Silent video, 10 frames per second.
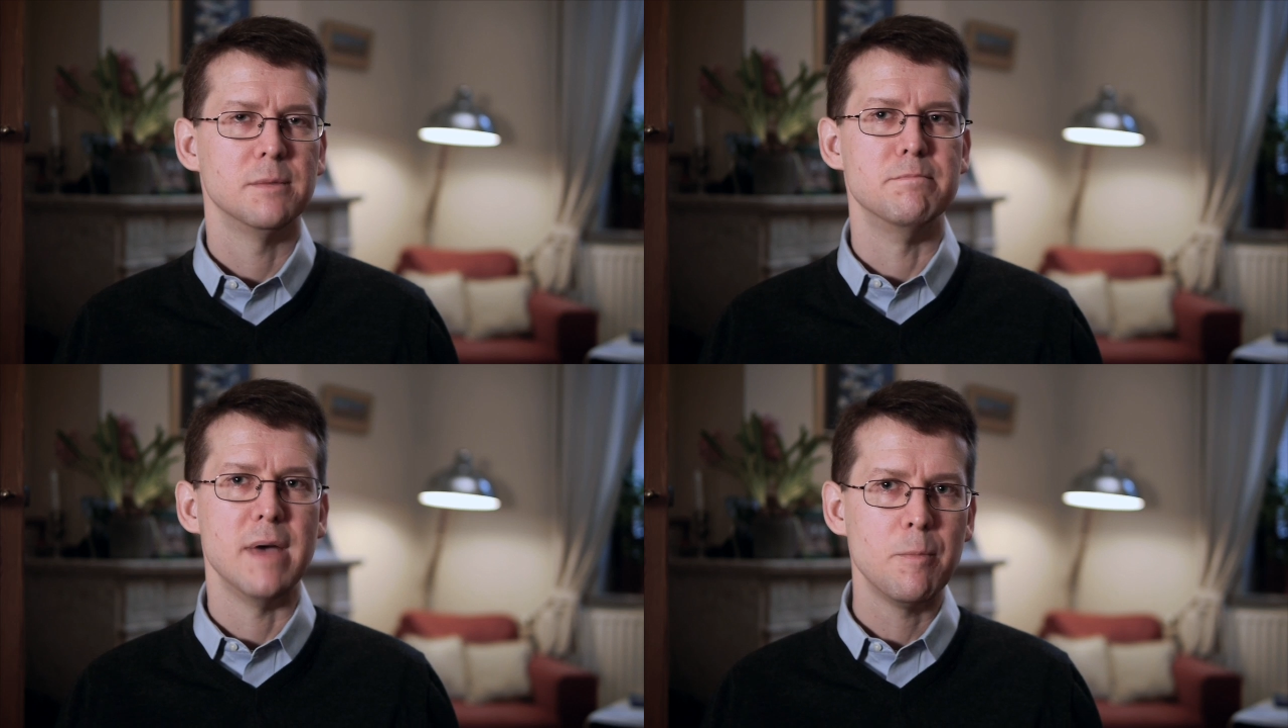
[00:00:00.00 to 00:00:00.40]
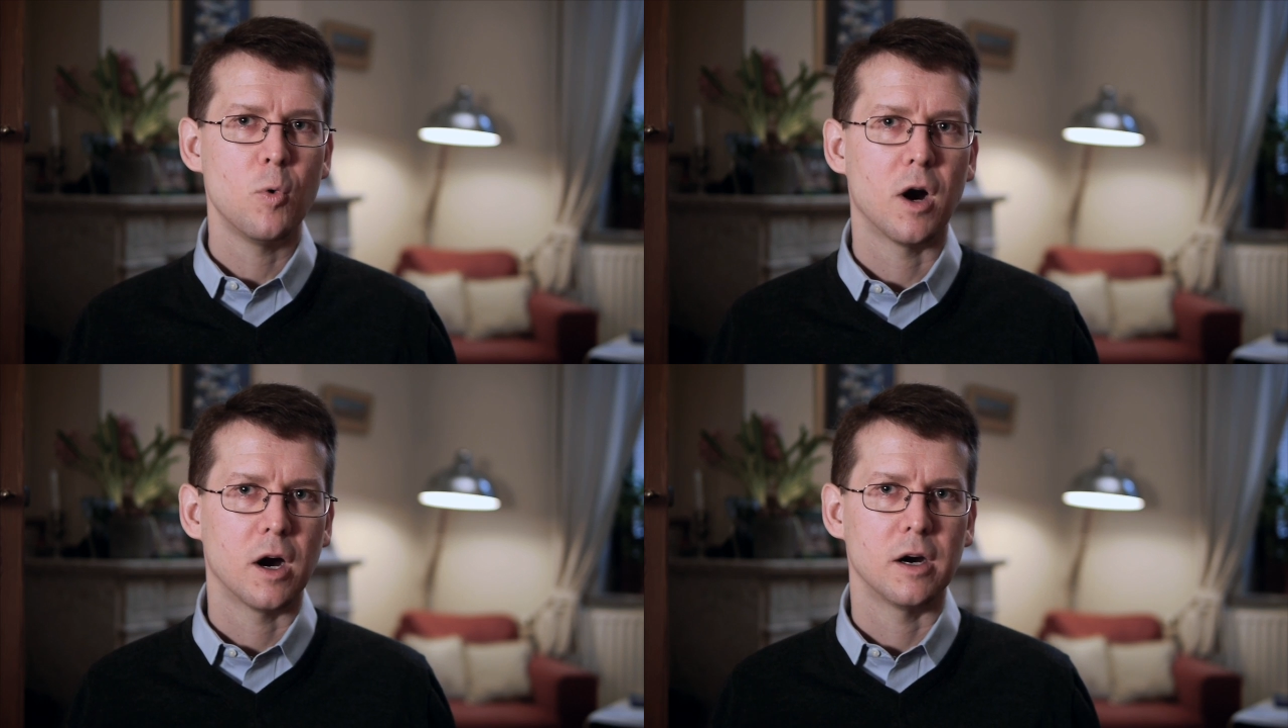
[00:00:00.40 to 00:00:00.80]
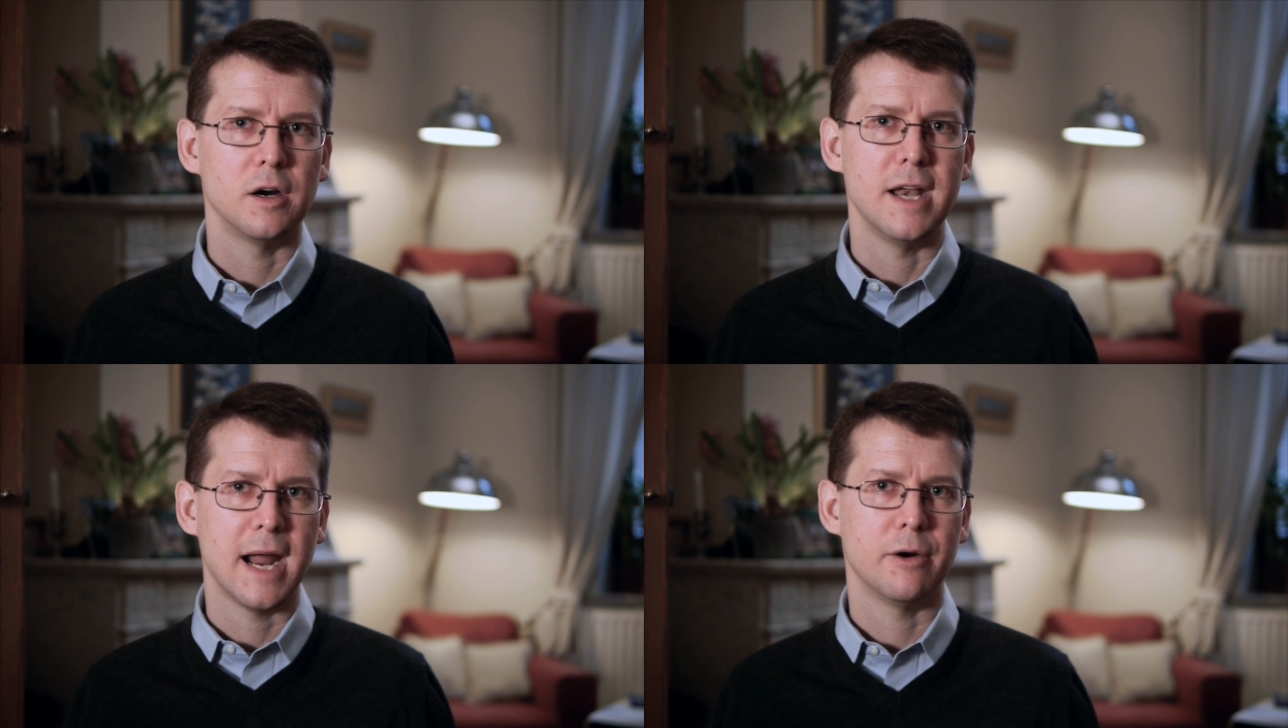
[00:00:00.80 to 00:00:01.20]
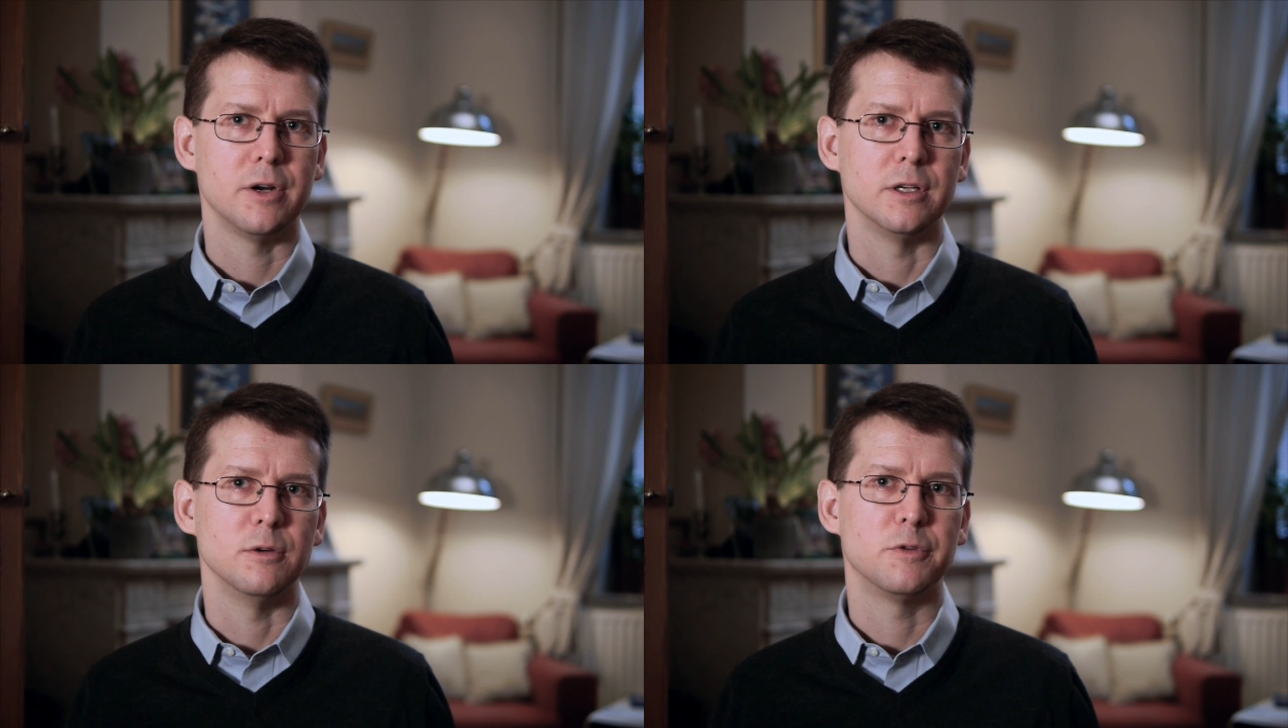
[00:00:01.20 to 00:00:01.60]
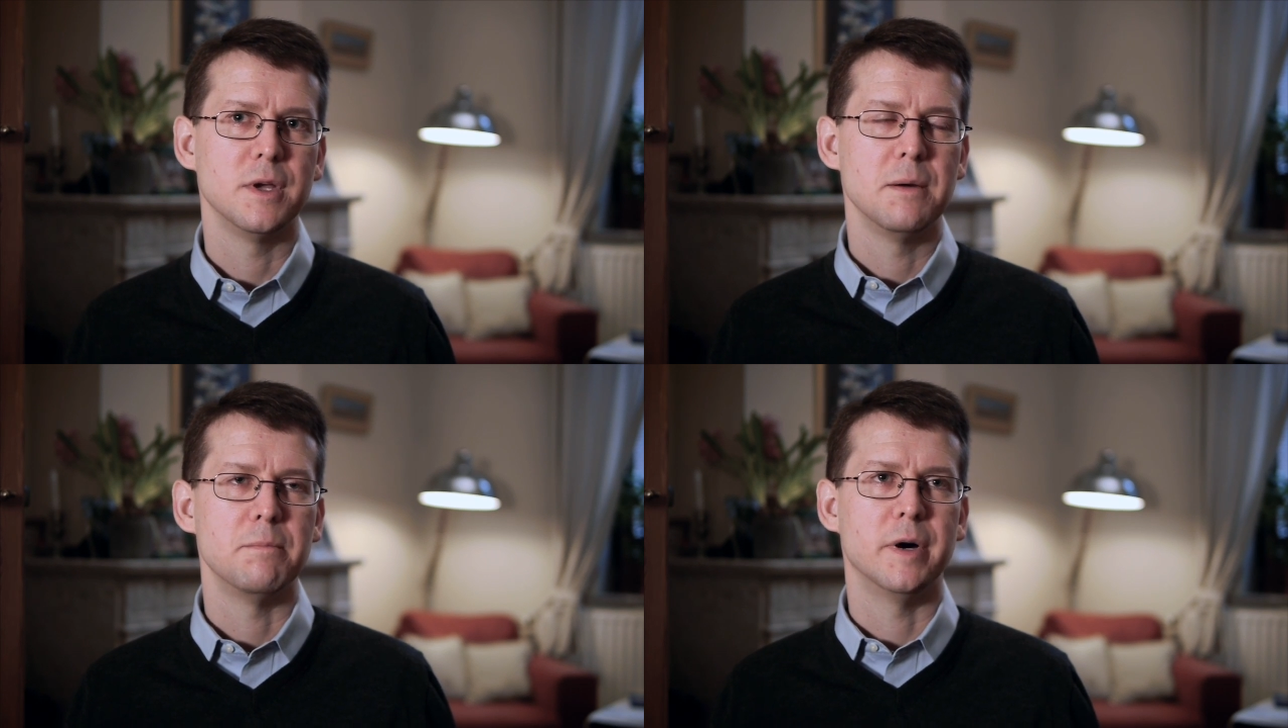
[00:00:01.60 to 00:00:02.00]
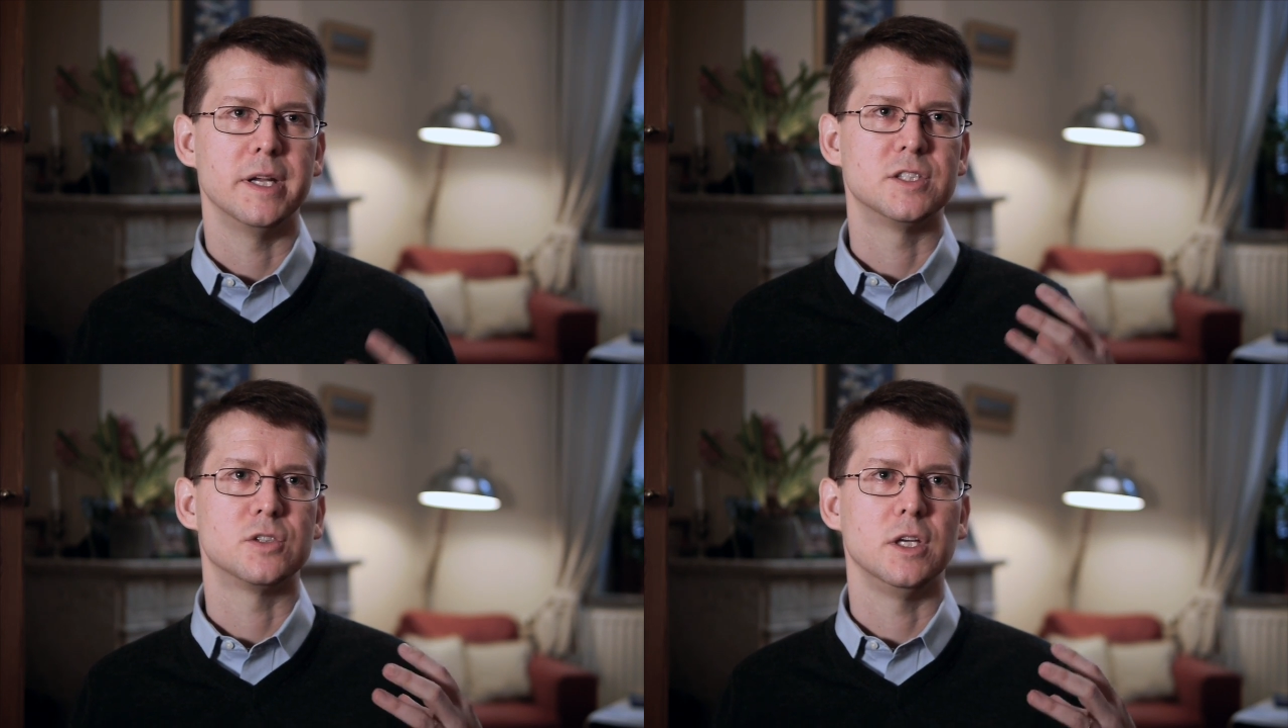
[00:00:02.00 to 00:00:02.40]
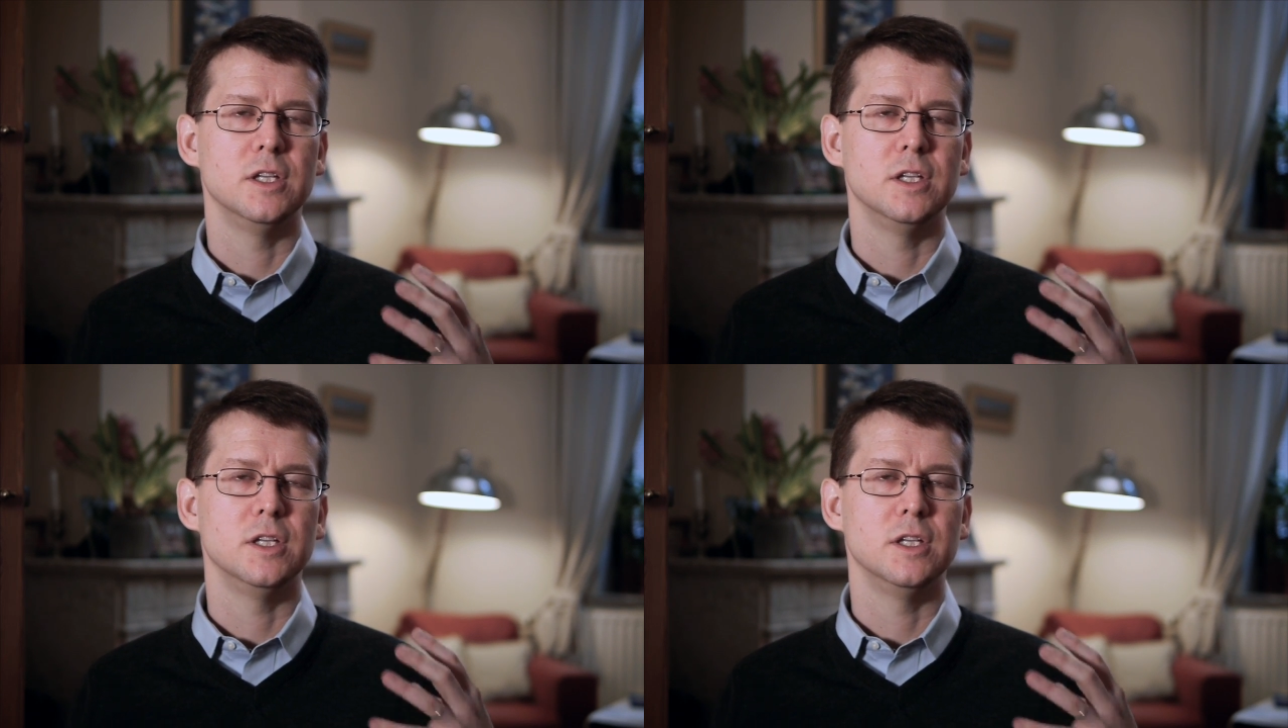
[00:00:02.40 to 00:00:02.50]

memoir narrative, but it's